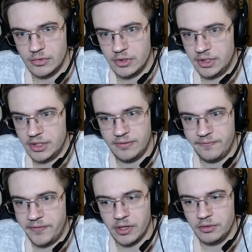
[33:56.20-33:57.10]
Like he
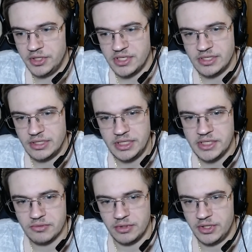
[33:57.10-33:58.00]
fell on his
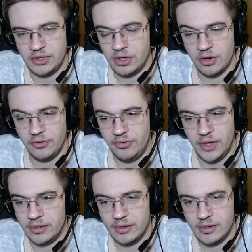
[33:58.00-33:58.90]
knees when he heard
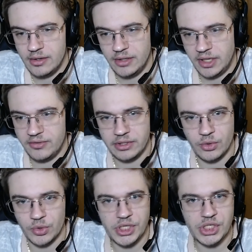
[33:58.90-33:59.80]
that. Even
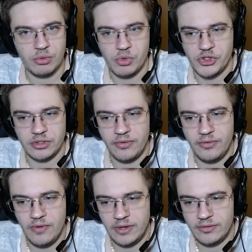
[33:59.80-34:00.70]
Grisha was
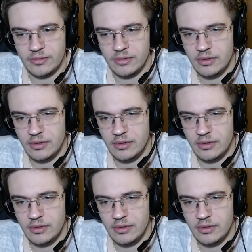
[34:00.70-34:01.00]
not that